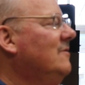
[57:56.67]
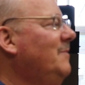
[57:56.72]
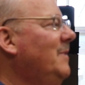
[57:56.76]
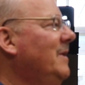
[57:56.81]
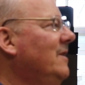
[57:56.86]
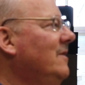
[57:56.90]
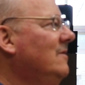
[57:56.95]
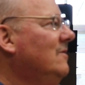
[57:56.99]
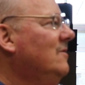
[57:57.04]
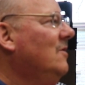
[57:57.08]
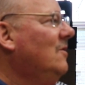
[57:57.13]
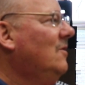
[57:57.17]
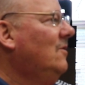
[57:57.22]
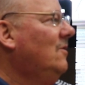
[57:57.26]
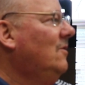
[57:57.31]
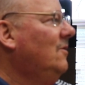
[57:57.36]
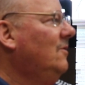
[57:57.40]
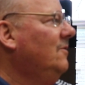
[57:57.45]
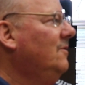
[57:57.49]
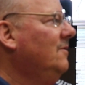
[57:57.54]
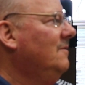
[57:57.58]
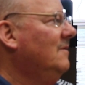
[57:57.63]
being
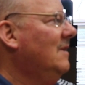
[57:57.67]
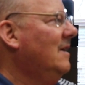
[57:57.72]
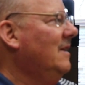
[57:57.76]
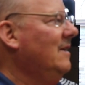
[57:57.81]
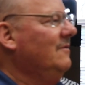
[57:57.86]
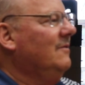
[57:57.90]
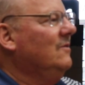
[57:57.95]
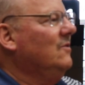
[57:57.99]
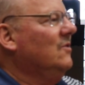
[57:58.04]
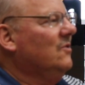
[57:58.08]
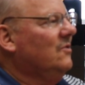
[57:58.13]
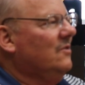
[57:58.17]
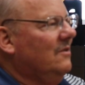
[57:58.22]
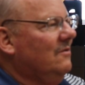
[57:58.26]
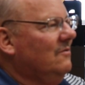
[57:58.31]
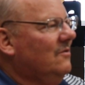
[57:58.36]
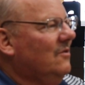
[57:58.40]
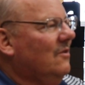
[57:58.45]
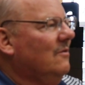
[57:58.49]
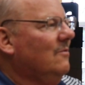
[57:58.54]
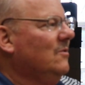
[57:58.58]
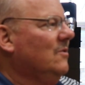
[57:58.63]
told, not even just
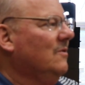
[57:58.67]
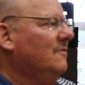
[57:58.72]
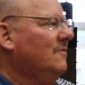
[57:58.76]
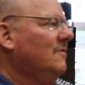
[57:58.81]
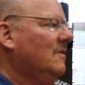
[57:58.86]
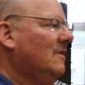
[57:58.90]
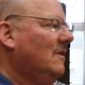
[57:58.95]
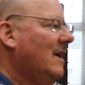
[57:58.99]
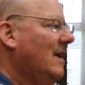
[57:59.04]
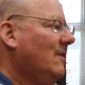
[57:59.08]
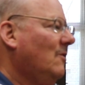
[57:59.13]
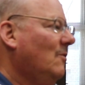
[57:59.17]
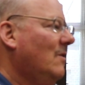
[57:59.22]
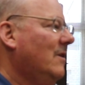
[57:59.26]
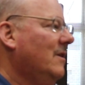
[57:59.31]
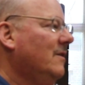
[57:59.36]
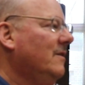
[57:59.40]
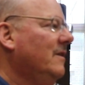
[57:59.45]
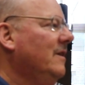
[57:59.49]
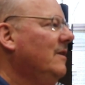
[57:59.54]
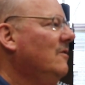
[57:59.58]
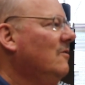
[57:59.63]
in terms of the
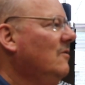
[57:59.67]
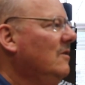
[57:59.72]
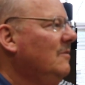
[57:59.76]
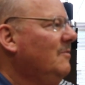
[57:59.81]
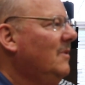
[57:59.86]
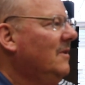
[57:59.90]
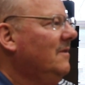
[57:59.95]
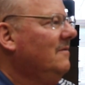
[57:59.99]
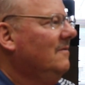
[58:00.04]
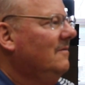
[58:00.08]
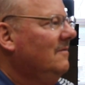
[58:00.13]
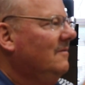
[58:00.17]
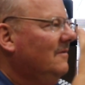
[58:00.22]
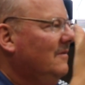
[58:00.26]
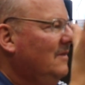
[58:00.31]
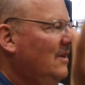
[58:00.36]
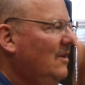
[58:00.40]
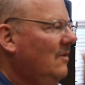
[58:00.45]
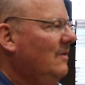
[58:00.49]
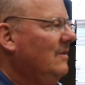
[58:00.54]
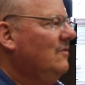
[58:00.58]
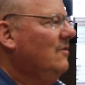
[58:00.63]
Lackawanna, the Erie, but
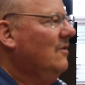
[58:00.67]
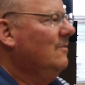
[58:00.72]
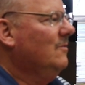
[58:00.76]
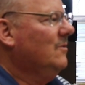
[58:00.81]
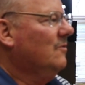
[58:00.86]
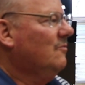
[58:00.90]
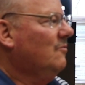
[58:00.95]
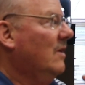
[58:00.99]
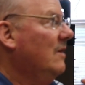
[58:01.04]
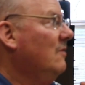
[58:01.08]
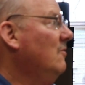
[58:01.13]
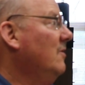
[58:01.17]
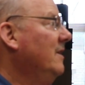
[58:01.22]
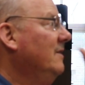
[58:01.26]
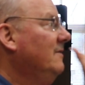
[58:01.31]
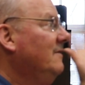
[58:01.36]
in terms of railroading